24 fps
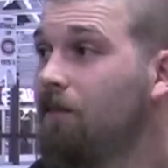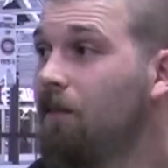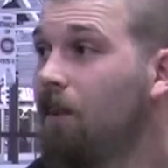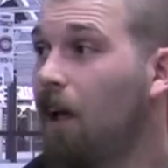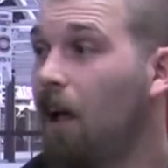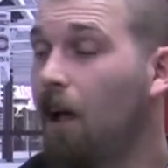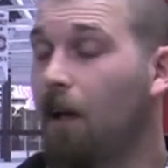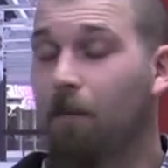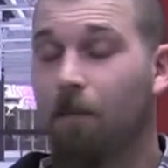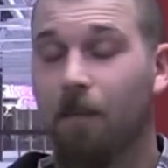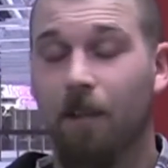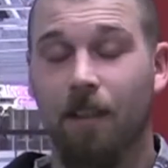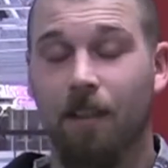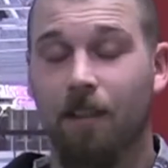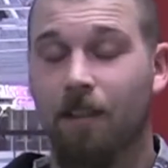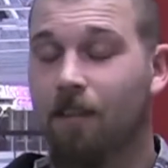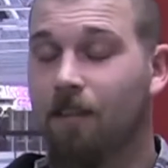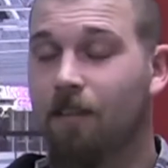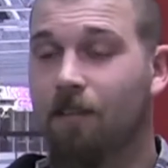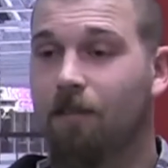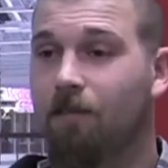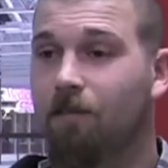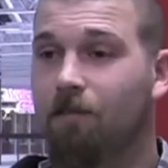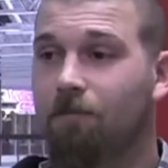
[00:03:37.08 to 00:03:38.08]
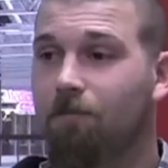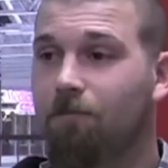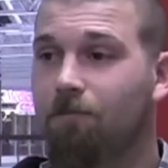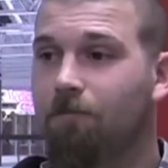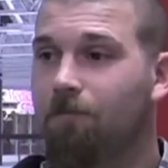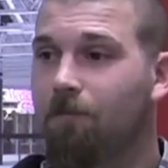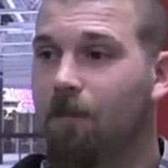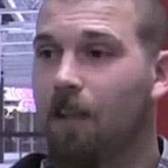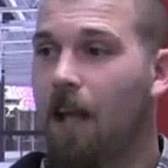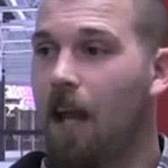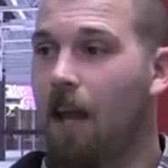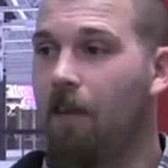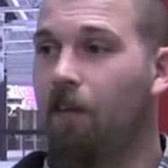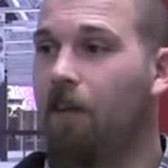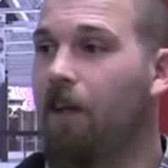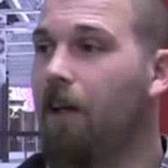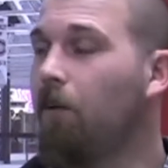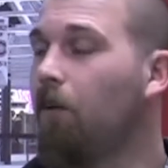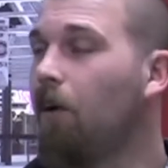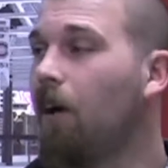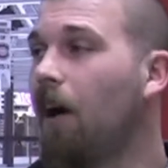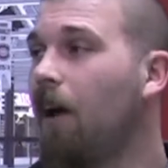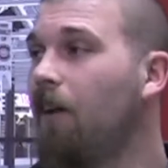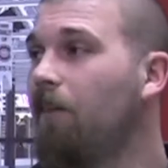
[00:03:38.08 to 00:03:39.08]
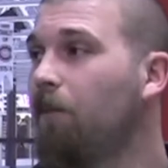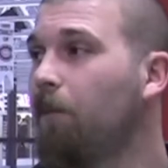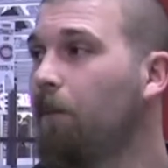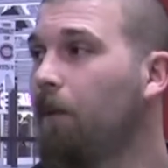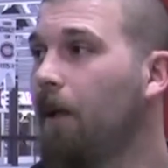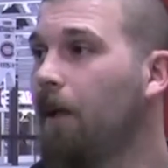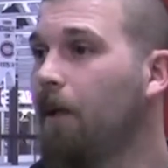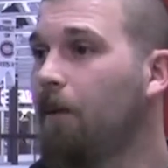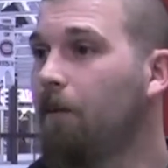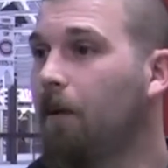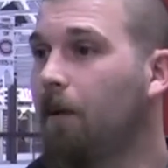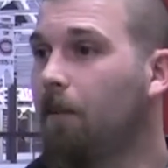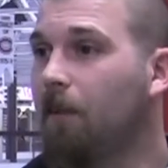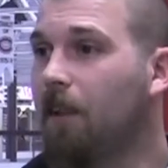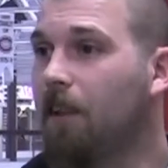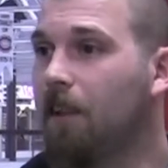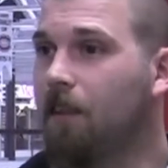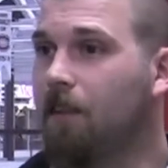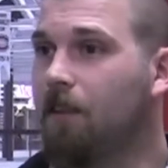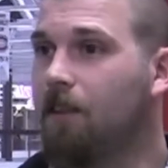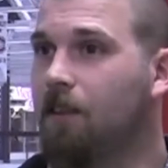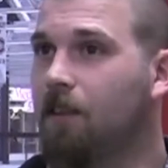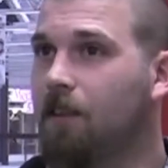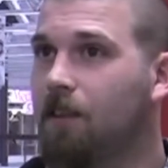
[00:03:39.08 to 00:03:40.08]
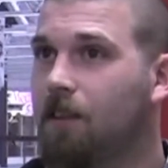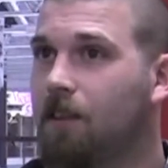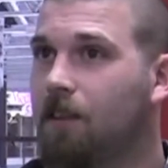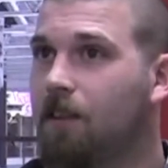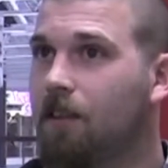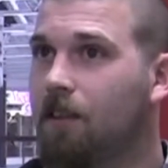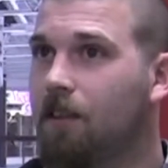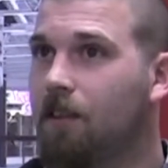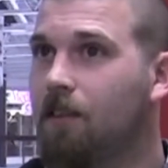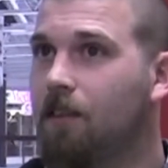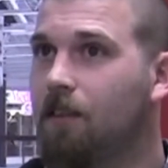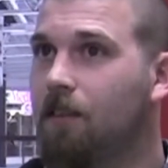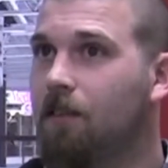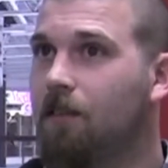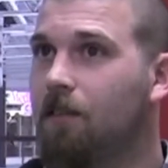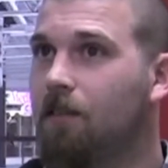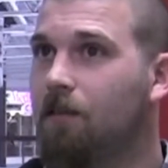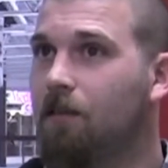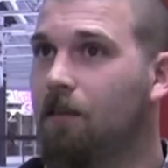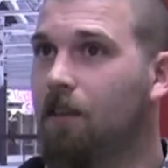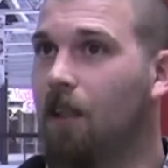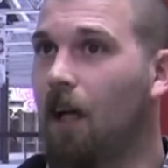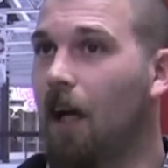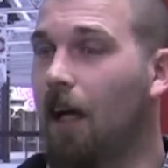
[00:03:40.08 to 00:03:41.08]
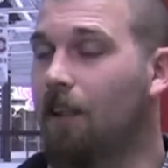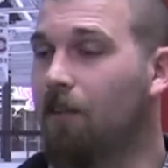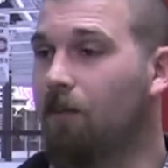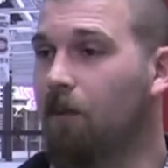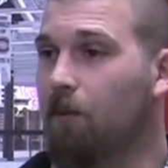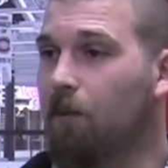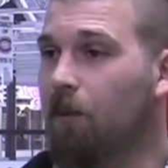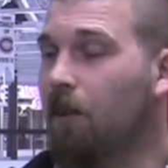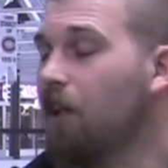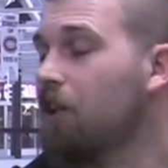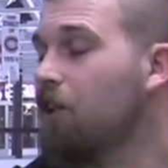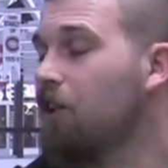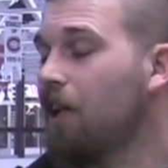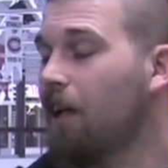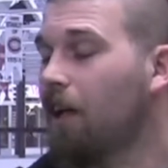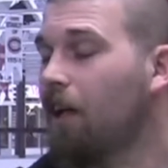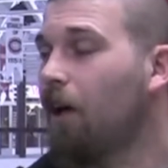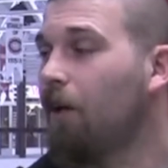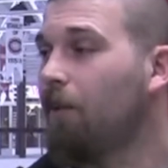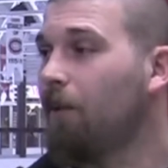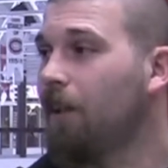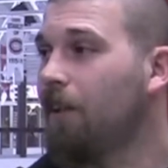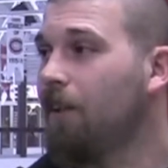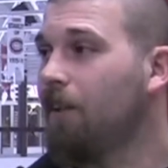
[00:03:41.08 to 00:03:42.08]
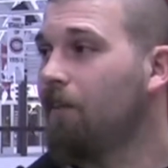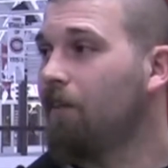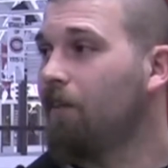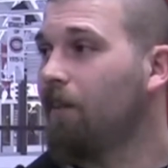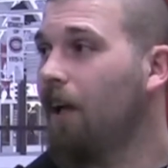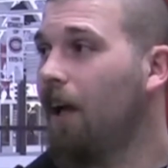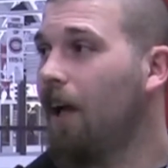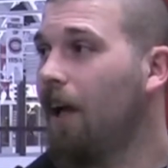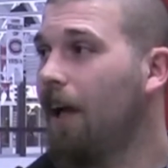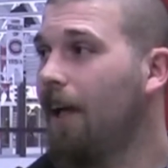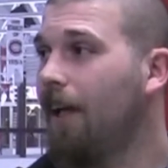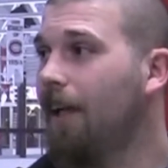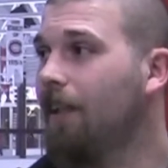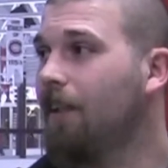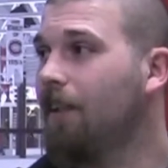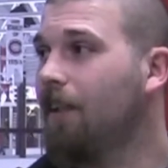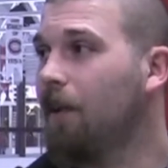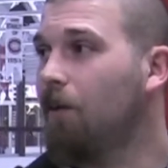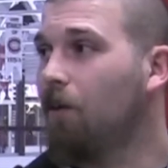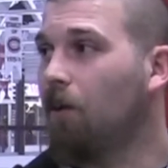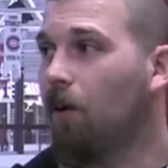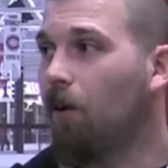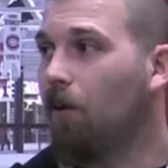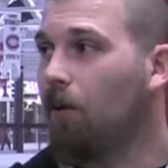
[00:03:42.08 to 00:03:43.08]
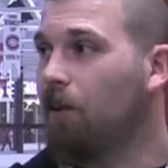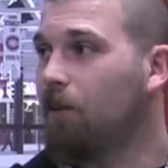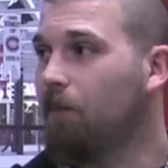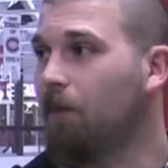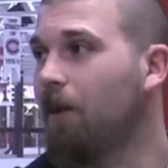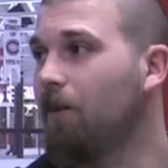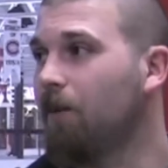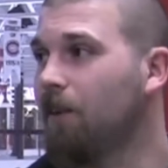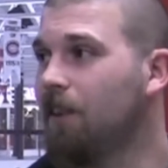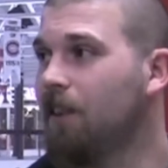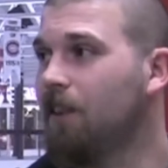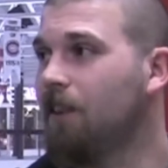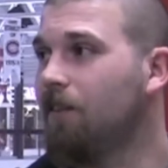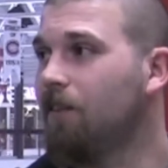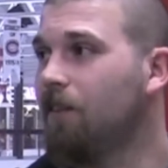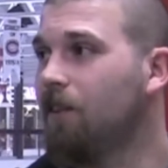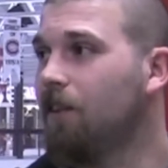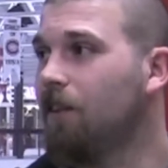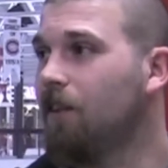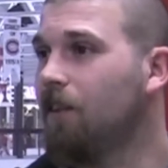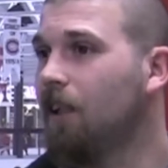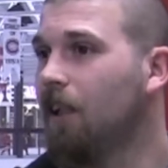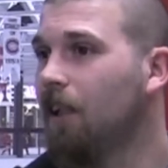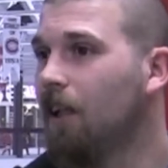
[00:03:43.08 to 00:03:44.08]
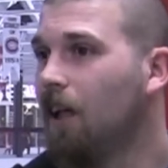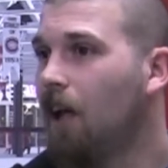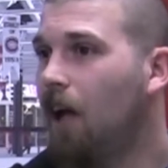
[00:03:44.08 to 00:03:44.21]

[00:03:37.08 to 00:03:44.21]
I mean, everywhere I've played, I mean, it's guys from touch that got me into flag. They were always my receivers.